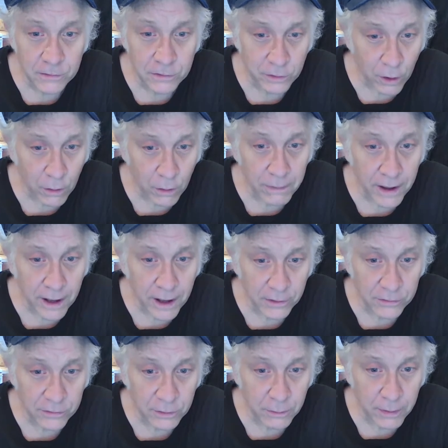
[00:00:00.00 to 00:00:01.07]
So don't
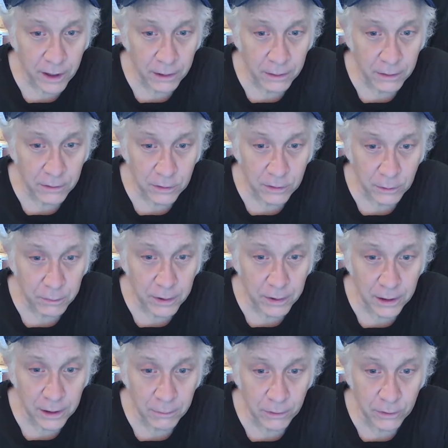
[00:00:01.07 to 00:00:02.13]
pass the buck to the
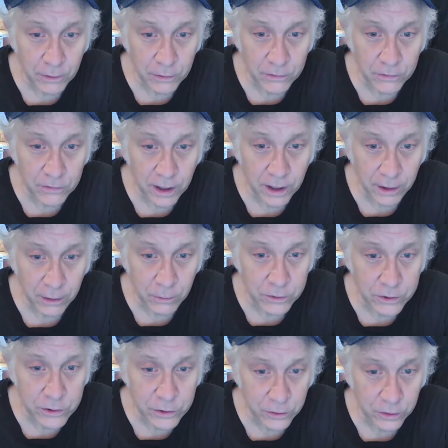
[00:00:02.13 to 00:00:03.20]
people who say
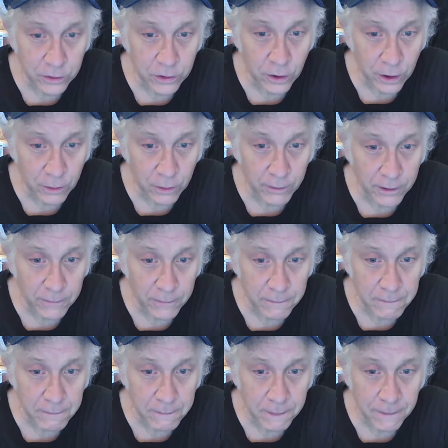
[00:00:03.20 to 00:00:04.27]
it was your karma,